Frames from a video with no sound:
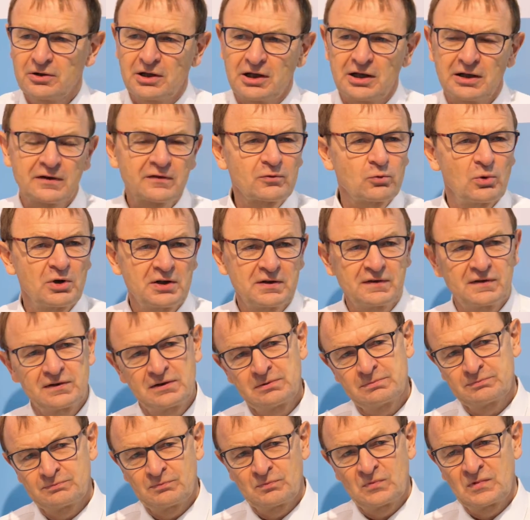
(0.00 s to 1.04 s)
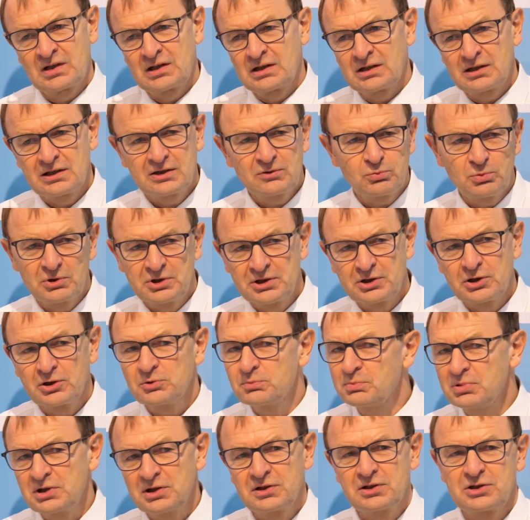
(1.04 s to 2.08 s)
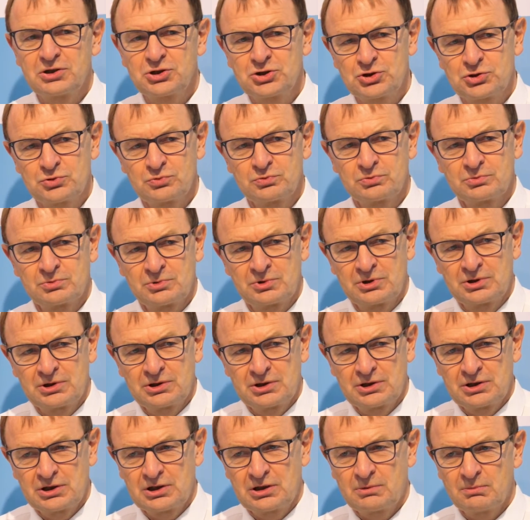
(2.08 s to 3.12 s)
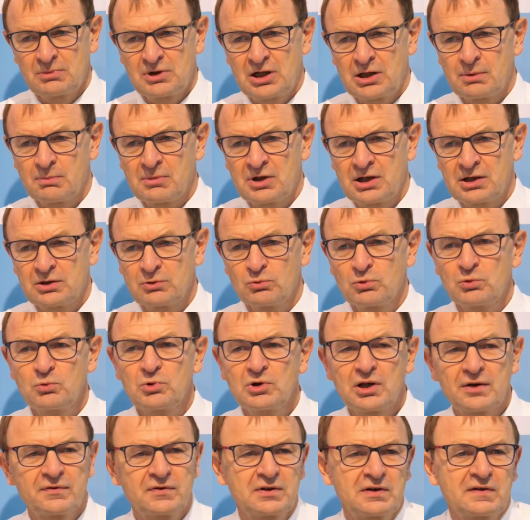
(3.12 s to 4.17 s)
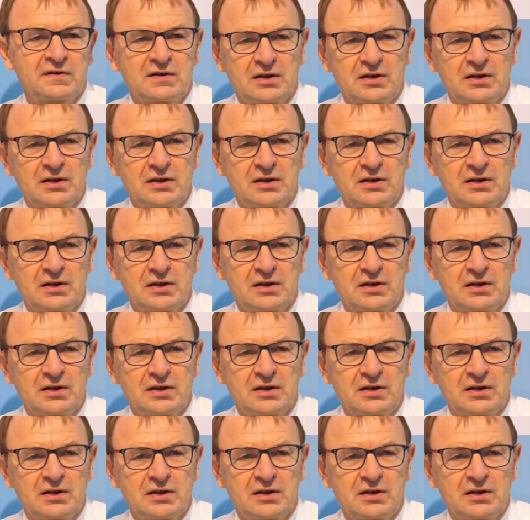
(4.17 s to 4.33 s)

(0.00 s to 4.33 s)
It always has been and still is a great pleasure to work together, to really communicate with each